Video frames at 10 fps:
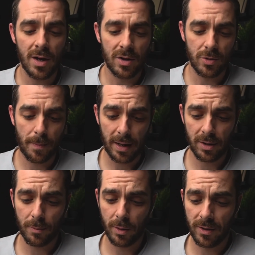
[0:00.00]
So picking
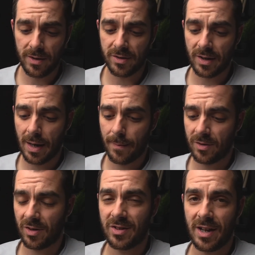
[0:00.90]
up one of these
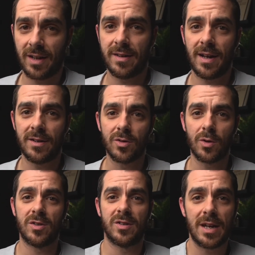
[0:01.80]
cameras second hand is
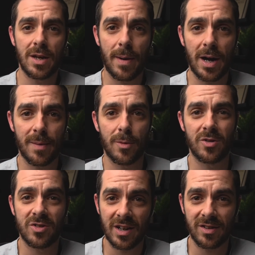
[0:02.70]
going to set you back about
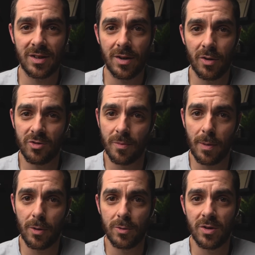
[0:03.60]

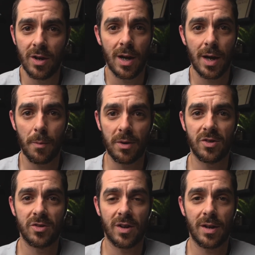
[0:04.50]
£1,600, which
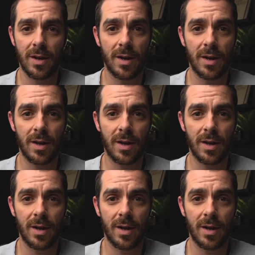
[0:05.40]
is